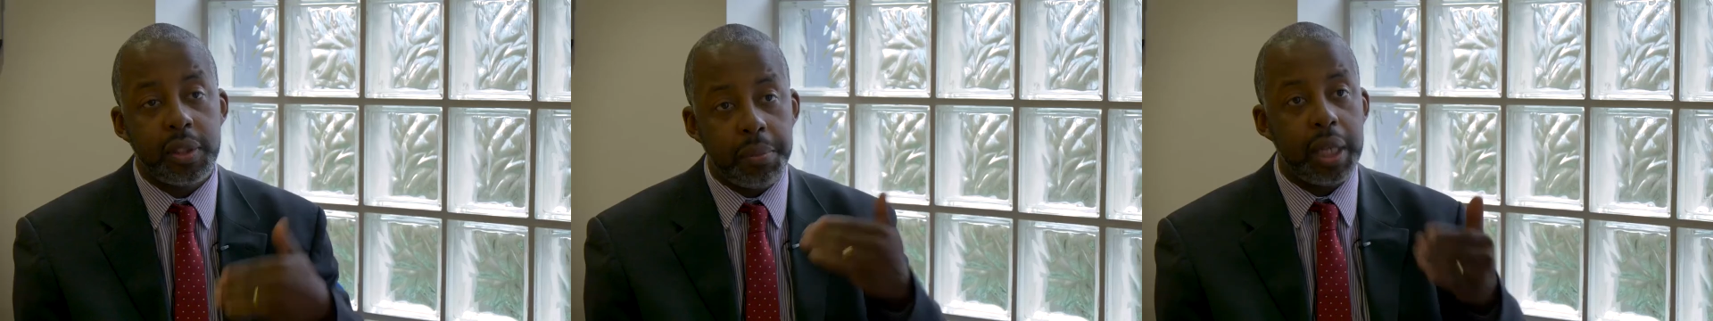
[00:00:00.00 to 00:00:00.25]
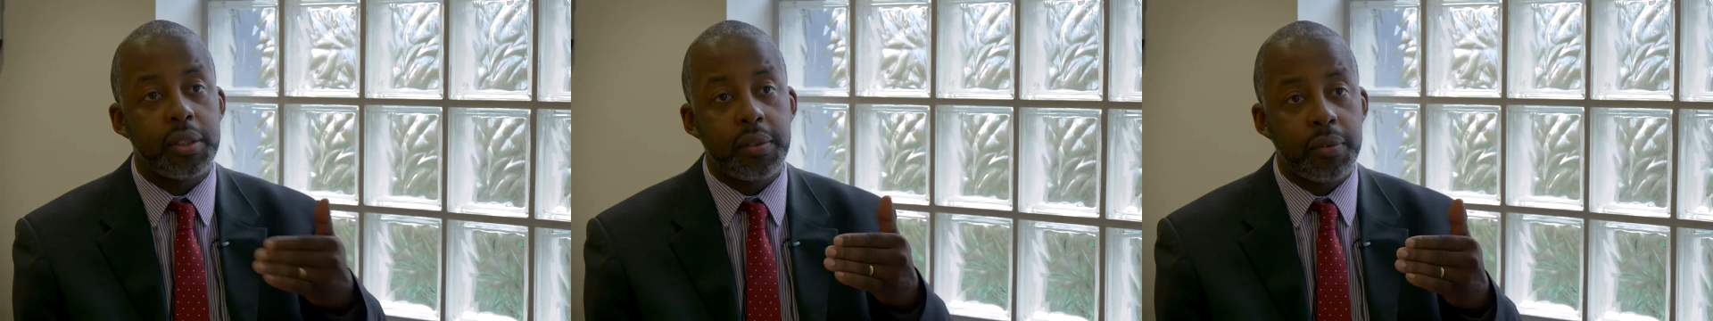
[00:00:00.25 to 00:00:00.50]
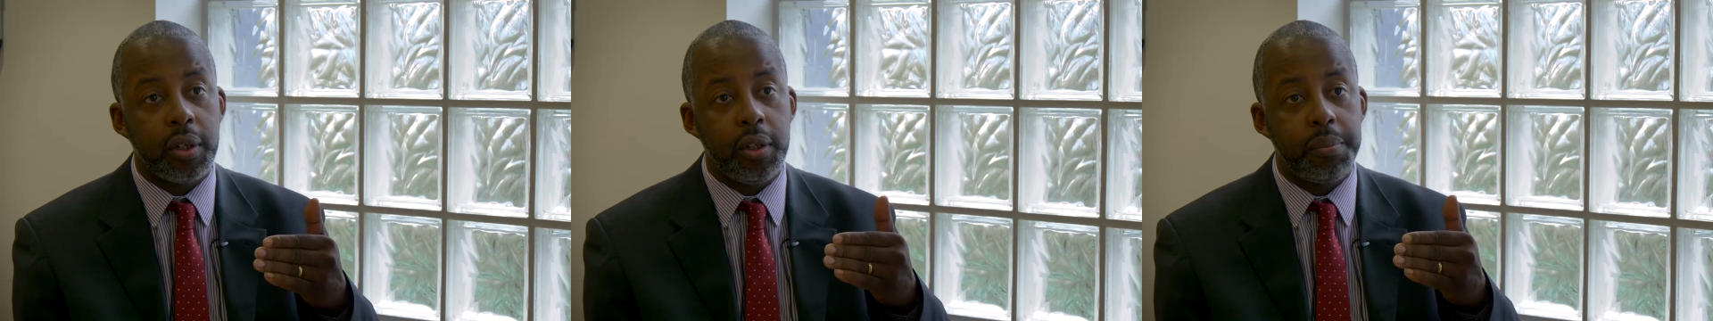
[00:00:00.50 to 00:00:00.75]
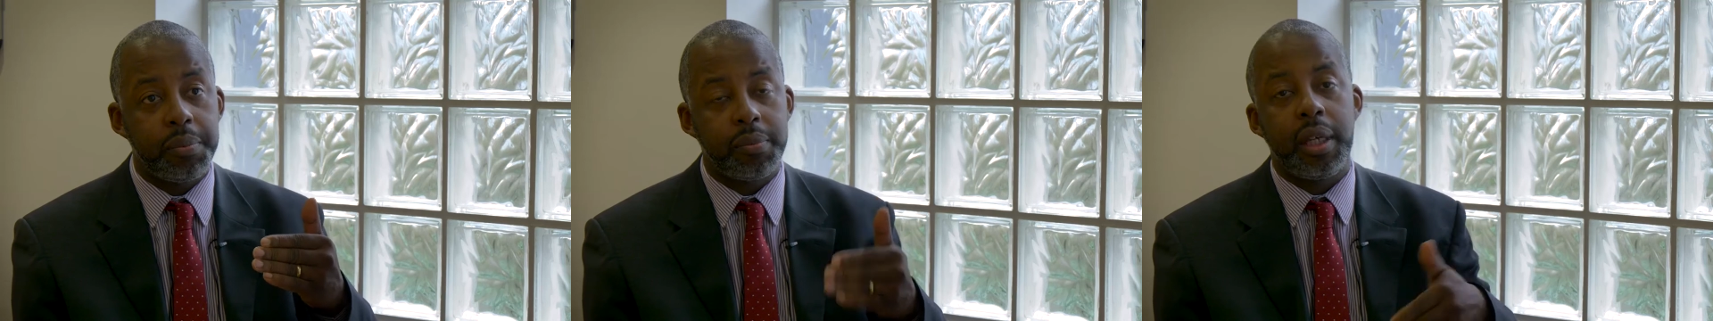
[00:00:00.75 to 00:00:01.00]
demands have gone
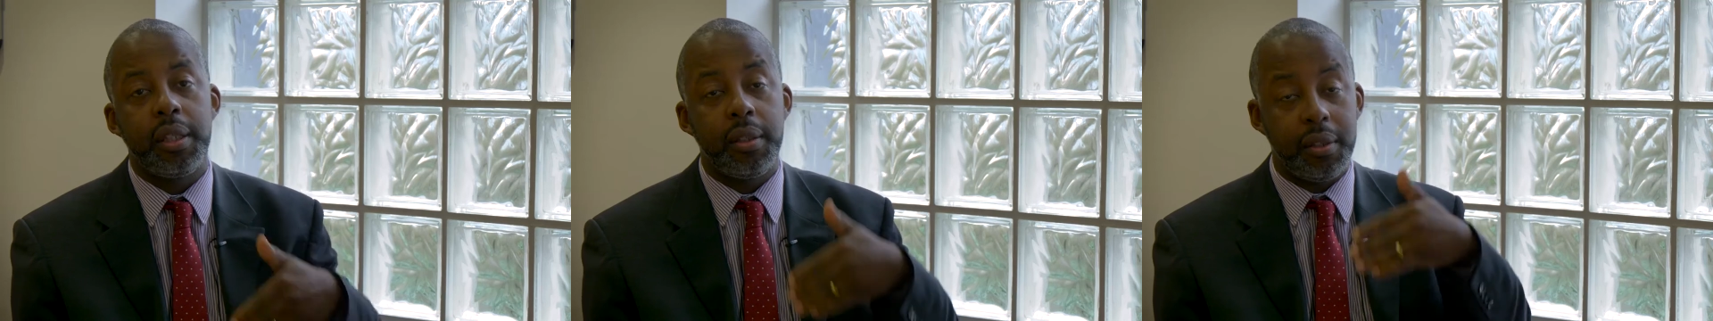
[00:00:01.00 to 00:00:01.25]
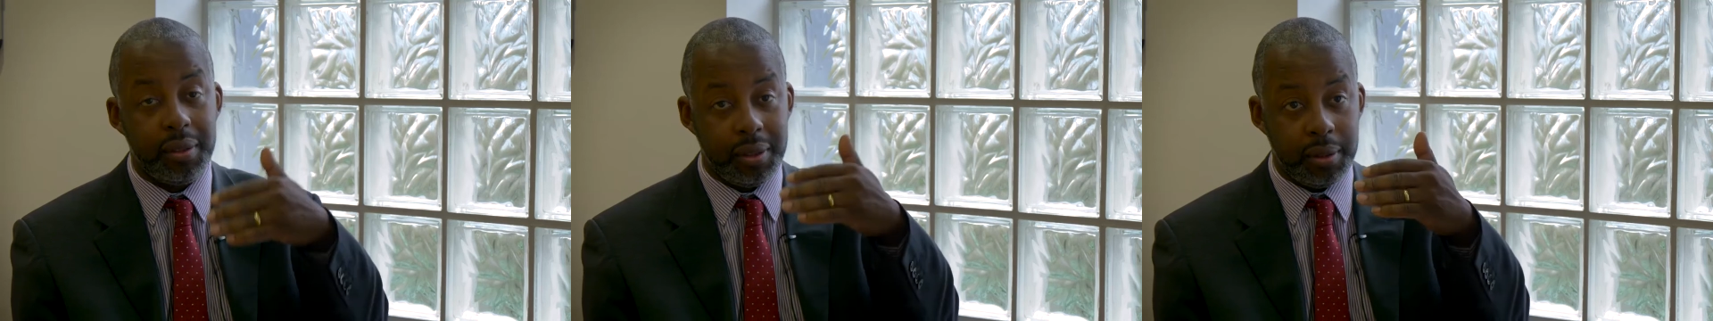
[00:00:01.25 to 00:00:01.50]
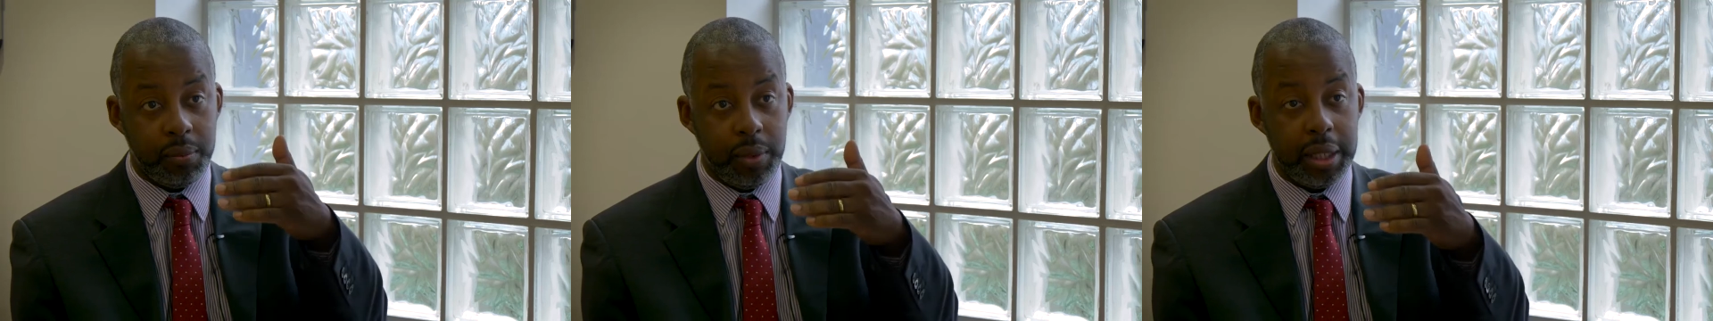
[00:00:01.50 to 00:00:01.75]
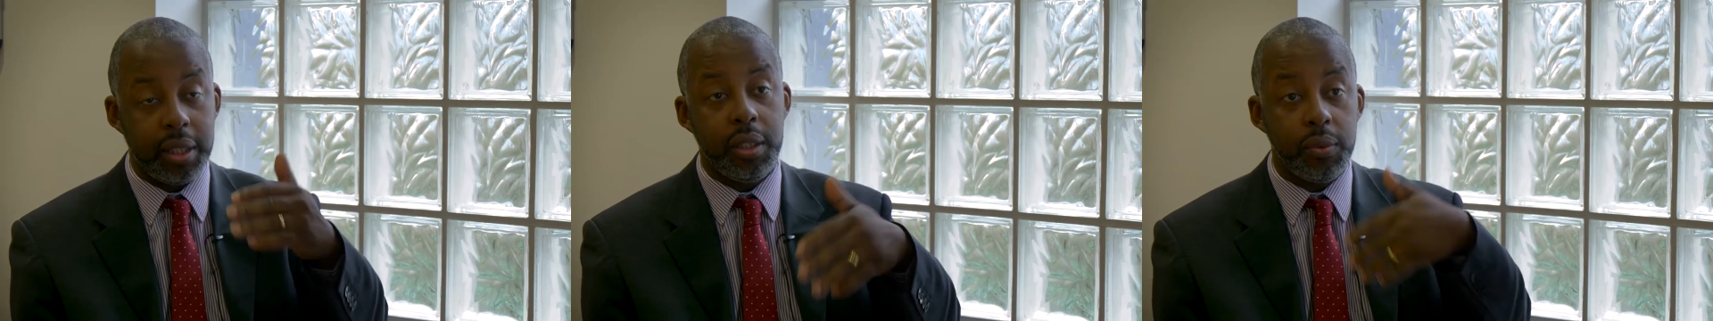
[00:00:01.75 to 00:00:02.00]
up and the, the
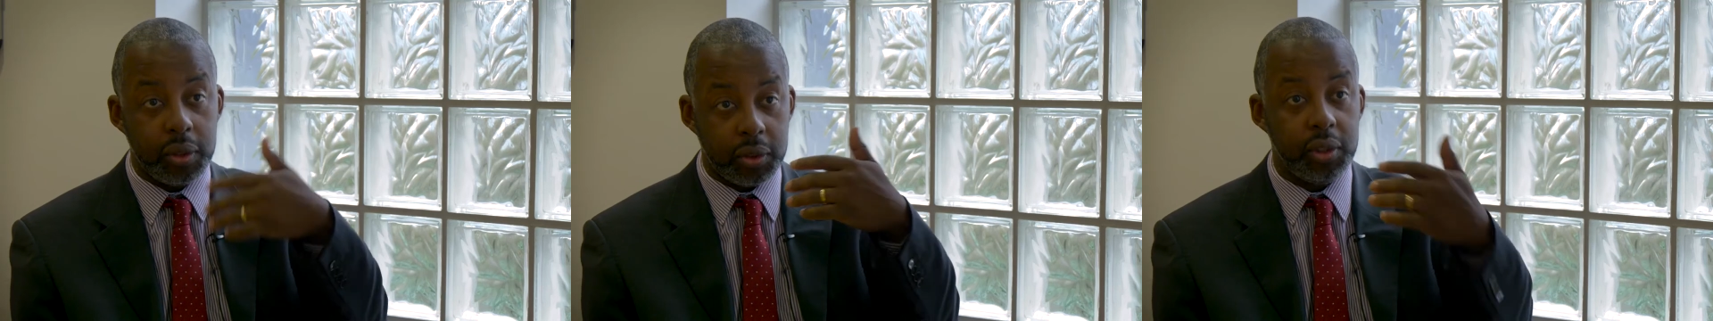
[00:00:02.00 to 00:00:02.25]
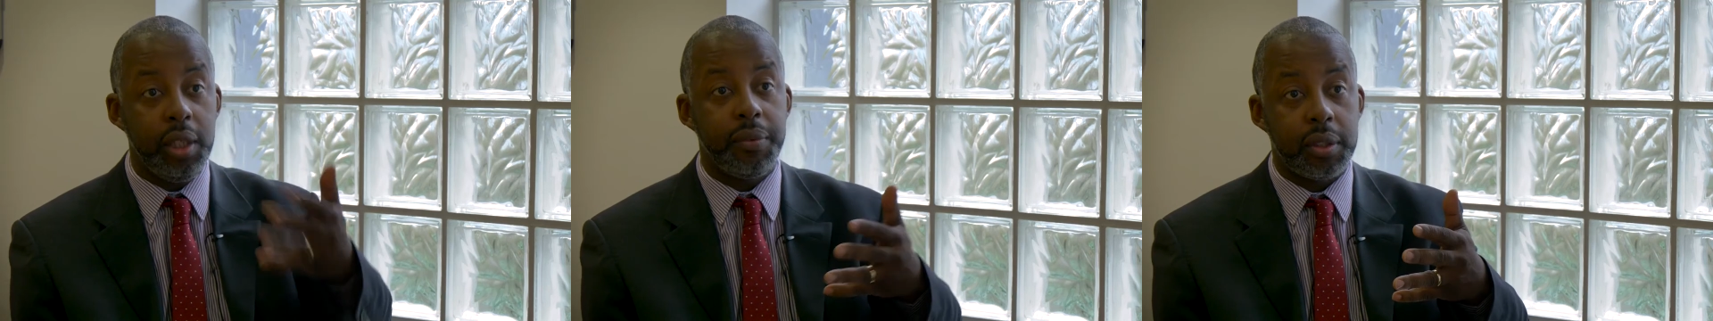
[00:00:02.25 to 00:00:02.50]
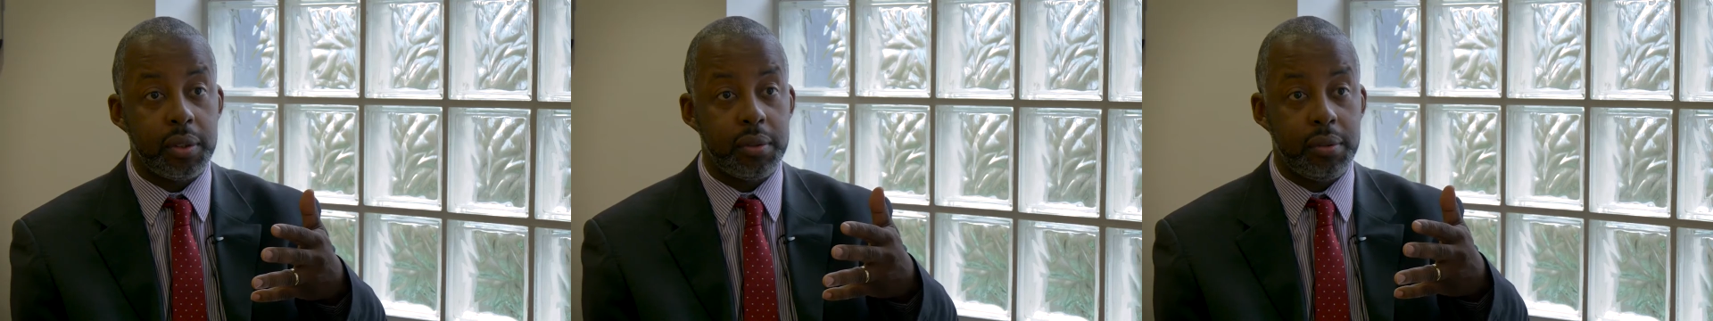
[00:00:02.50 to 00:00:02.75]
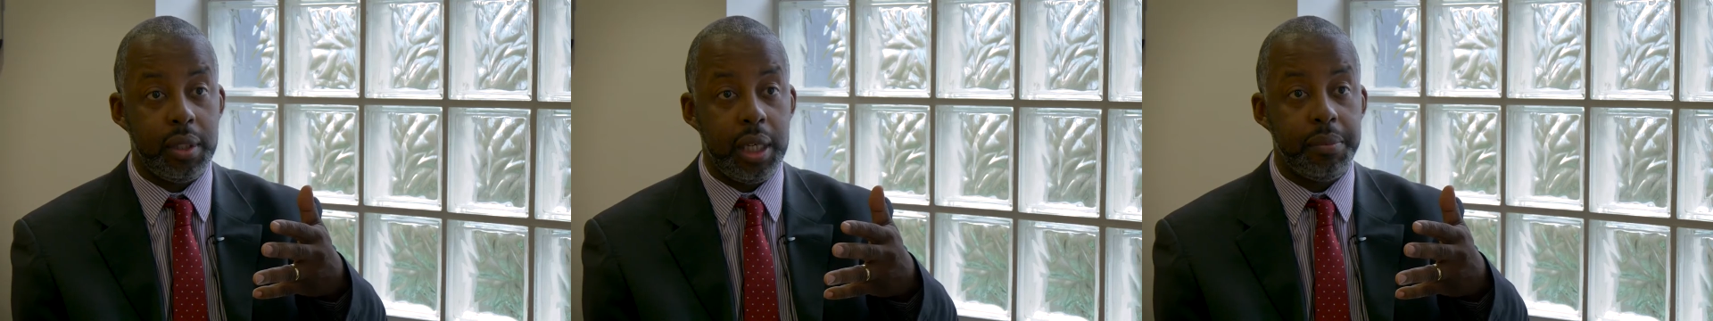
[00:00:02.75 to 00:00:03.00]
way they use the
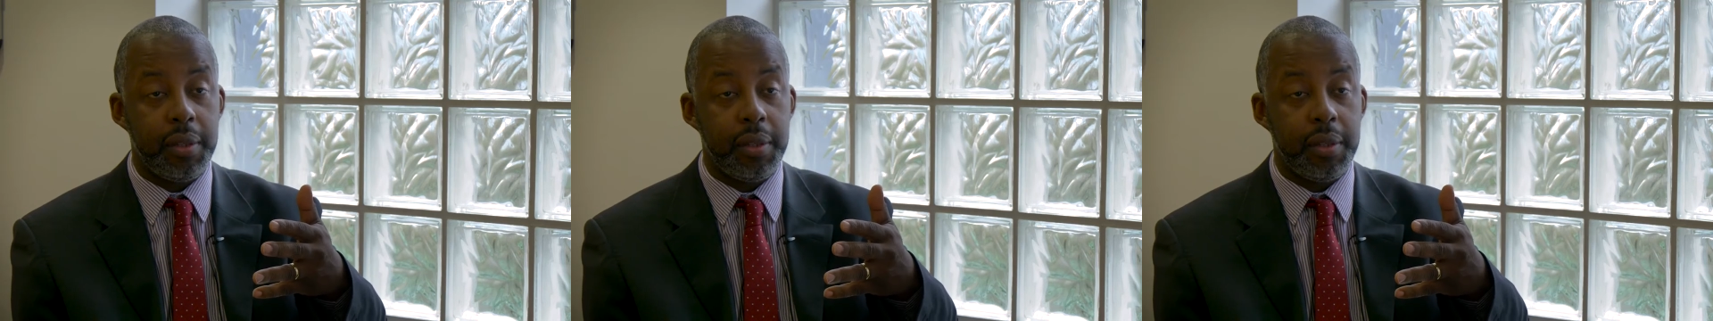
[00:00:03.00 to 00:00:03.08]
services have